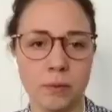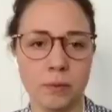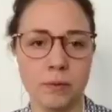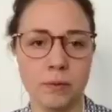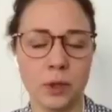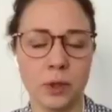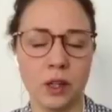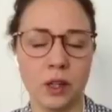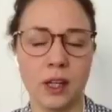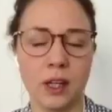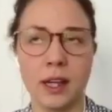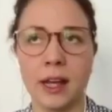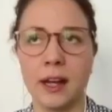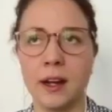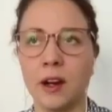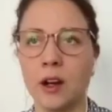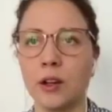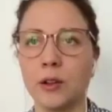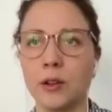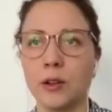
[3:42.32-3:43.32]
So they
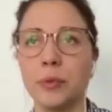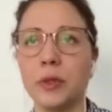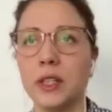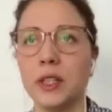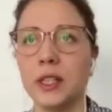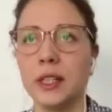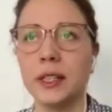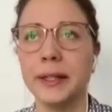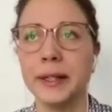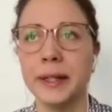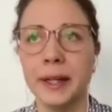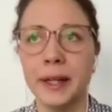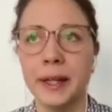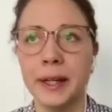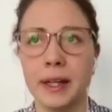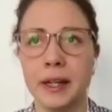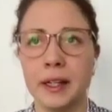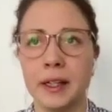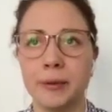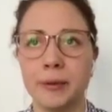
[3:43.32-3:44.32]
cannot be
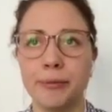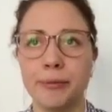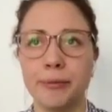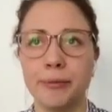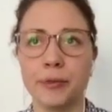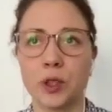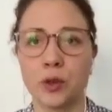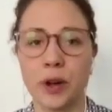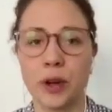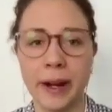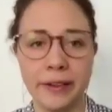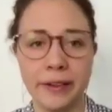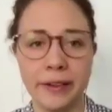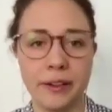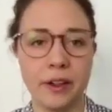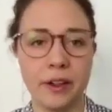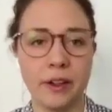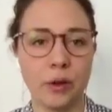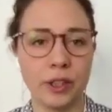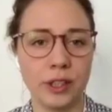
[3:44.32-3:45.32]

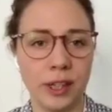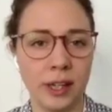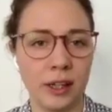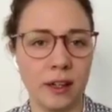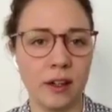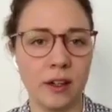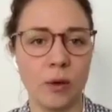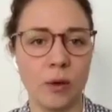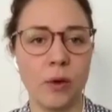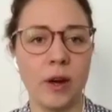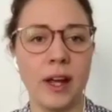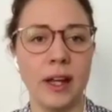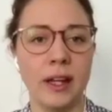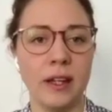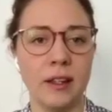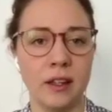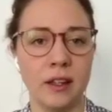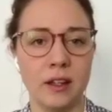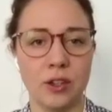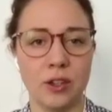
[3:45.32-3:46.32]
granted or taken
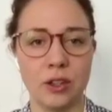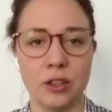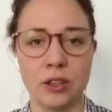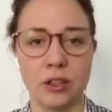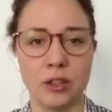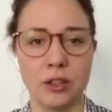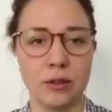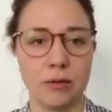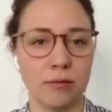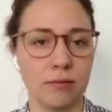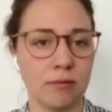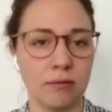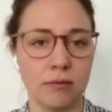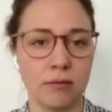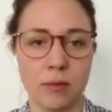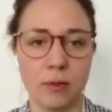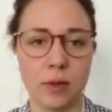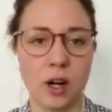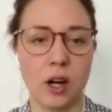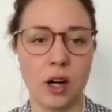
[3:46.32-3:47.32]
away. They just
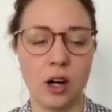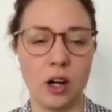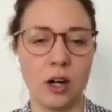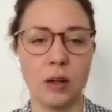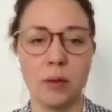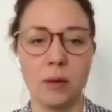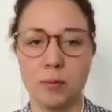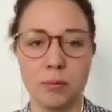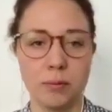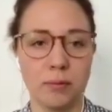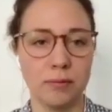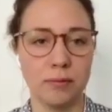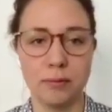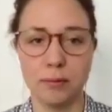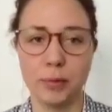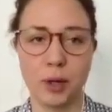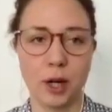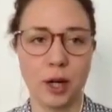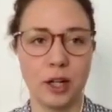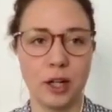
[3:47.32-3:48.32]
are
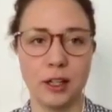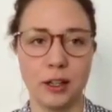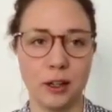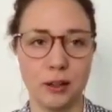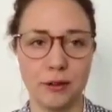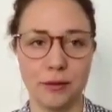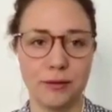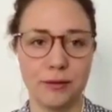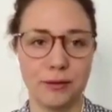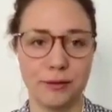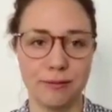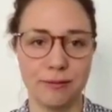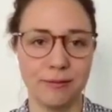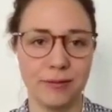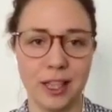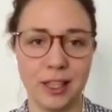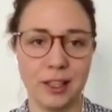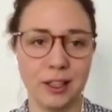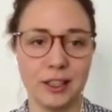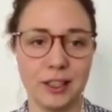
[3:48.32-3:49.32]
part of.
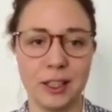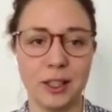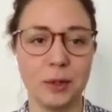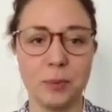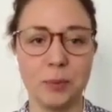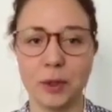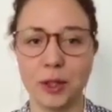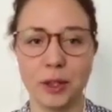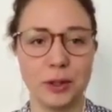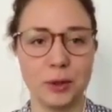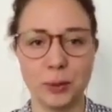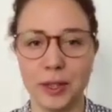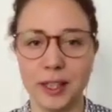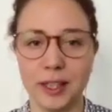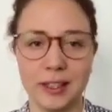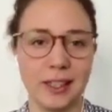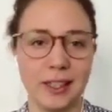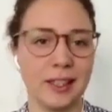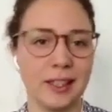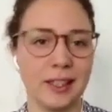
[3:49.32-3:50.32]
They exist because we
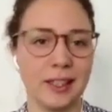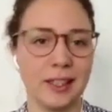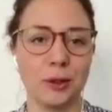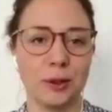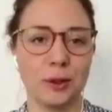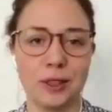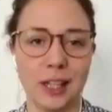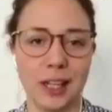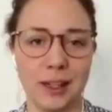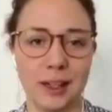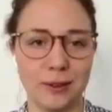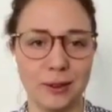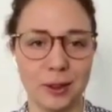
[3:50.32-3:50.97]
exist, so to say.